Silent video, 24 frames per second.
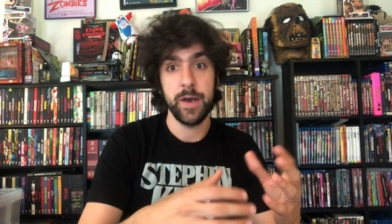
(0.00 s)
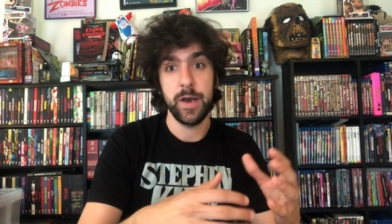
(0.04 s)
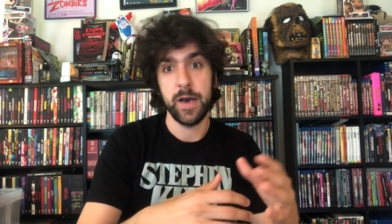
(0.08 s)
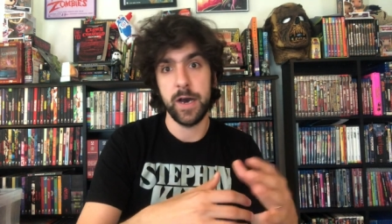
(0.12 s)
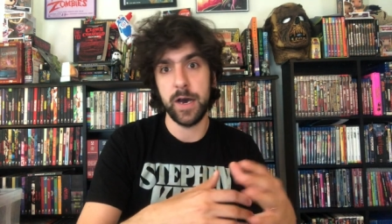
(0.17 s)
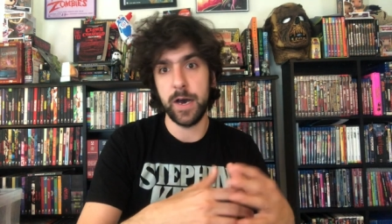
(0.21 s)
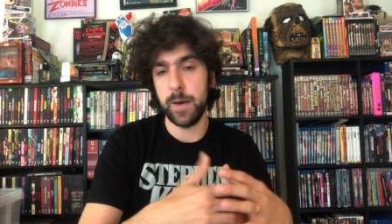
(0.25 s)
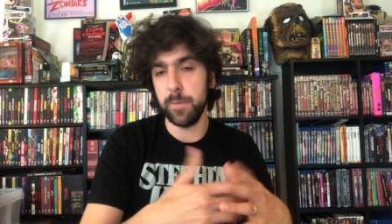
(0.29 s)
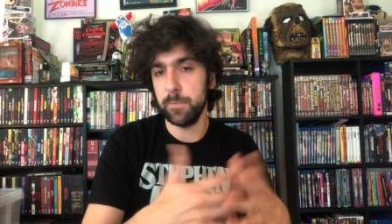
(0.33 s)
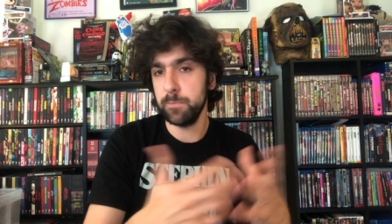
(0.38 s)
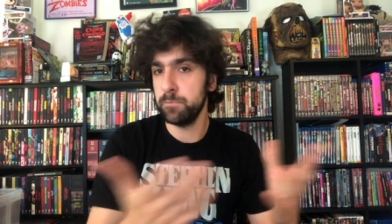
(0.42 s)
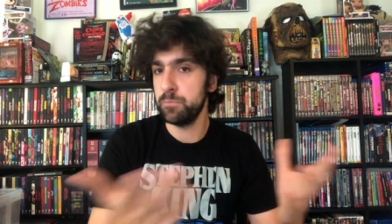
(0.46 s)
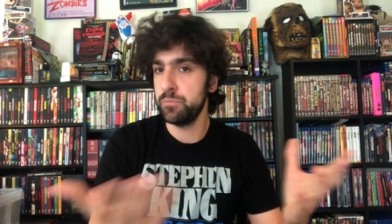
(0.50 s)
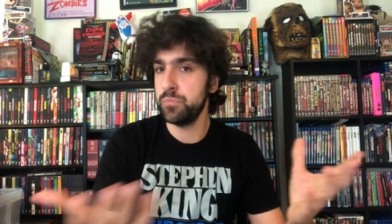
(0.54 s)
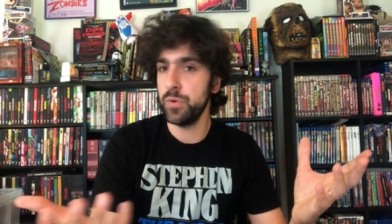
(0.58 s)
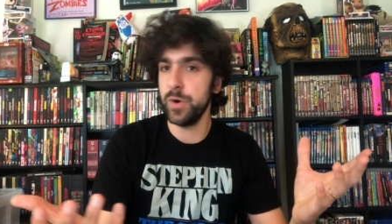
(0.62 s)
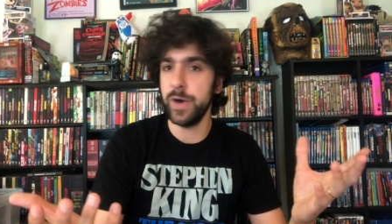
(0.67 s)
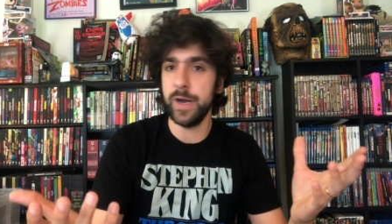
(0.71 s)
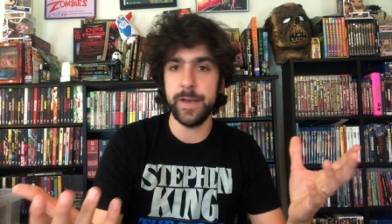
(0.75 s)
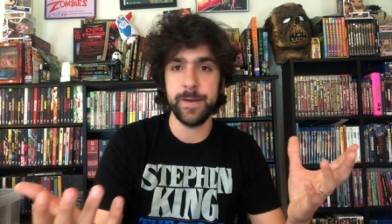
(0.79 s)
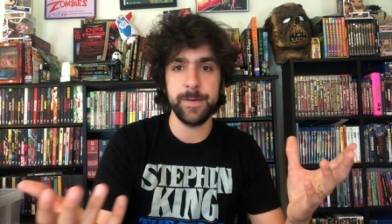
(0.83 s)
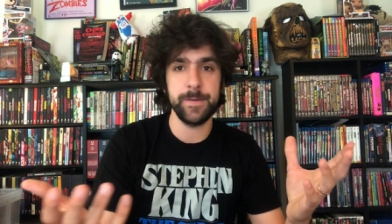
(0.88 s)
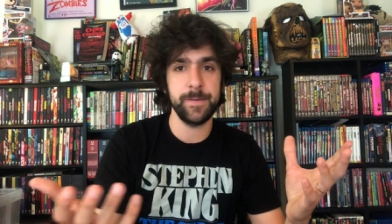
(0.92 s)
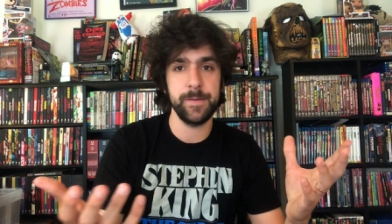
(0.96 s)
um,
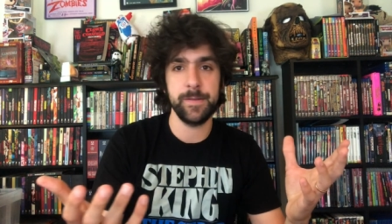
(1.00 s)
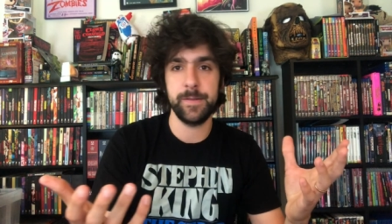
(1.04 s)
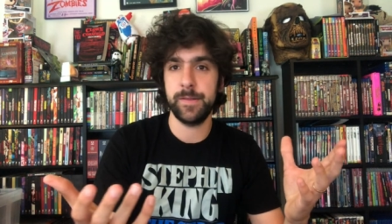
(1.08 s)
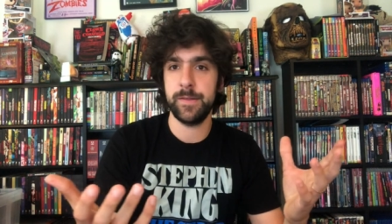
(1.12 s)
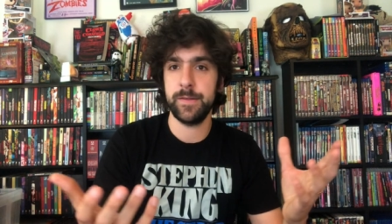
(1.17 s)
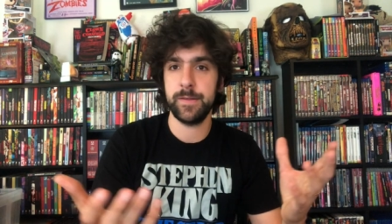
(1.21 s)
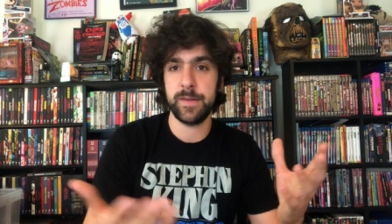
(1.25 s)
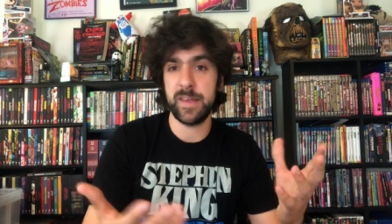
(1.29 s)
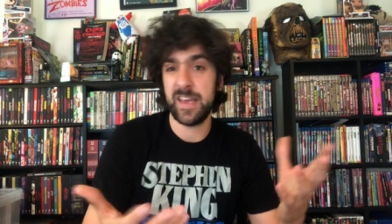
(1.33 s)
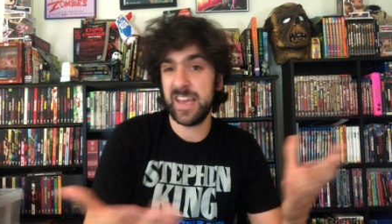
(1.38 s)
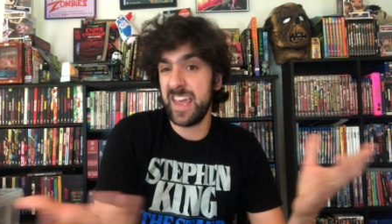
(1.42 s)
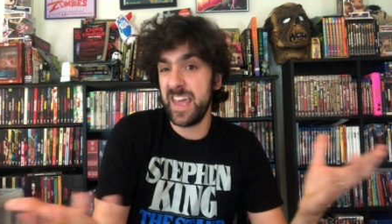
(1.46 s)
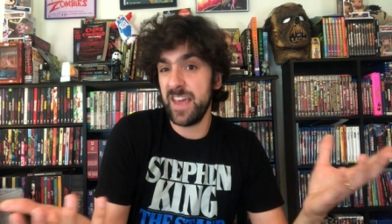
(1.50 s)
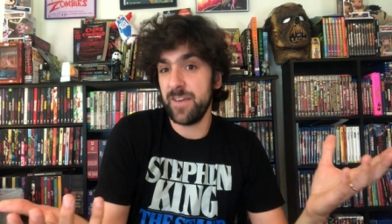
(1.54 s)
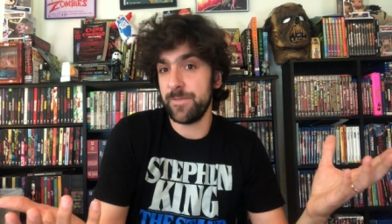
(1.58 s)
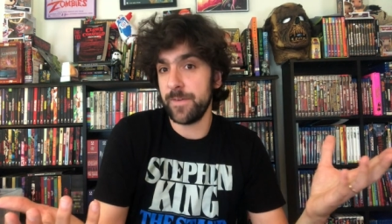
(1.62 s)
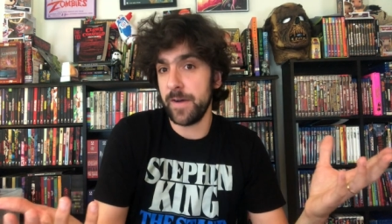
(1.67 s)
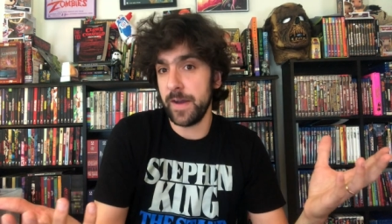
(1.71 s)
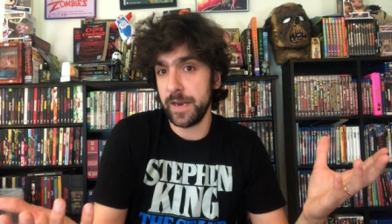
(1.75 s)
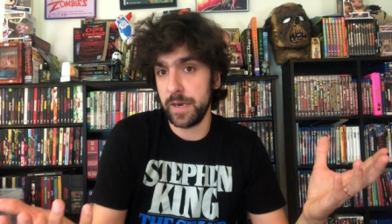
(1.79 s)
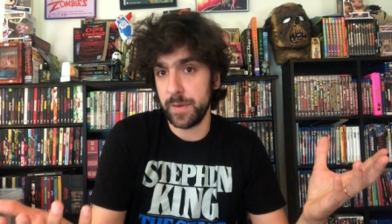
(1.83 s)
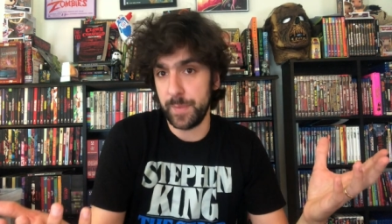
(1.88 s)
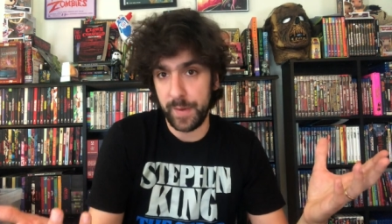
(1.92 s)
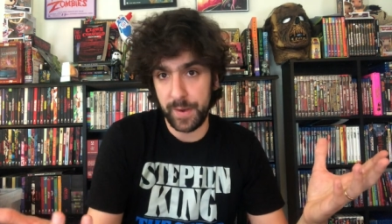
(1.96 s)
but you can't
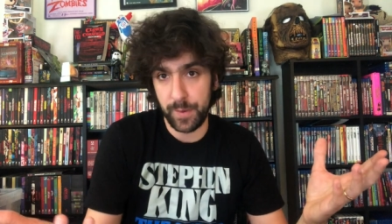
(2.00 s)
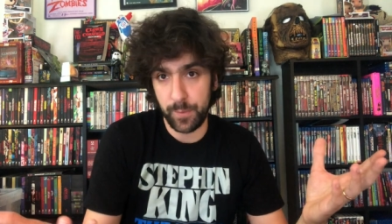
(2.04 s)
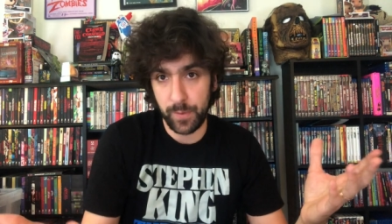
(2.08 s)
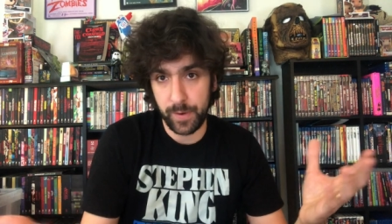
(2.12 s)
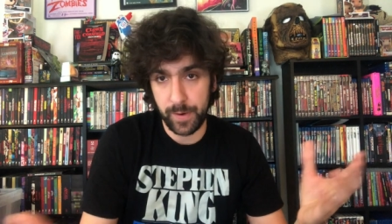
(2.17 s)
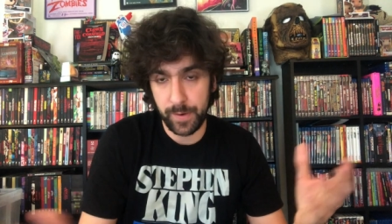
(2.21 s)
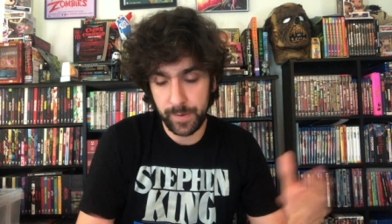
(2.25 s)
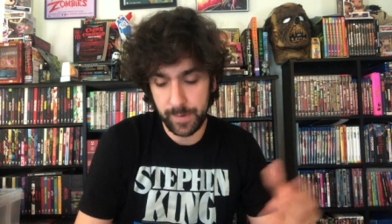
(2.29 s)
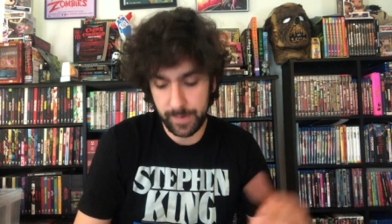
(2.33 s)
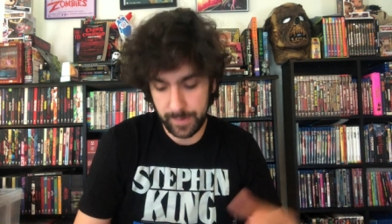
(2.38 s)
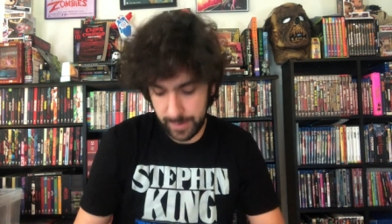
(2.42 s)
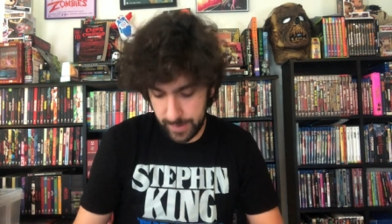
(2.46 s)
find them anywhere.